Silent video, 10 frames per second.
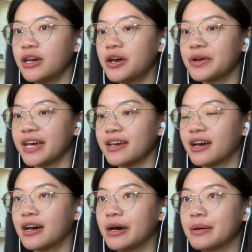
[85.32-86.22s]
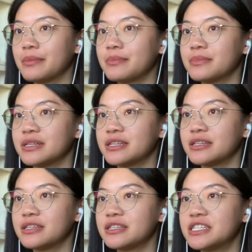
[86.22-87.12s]
Okay, um,
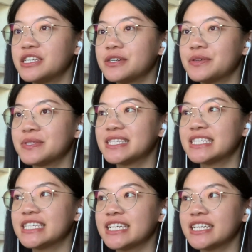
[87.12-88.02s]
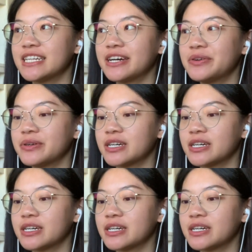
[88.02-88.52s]
do you see it now?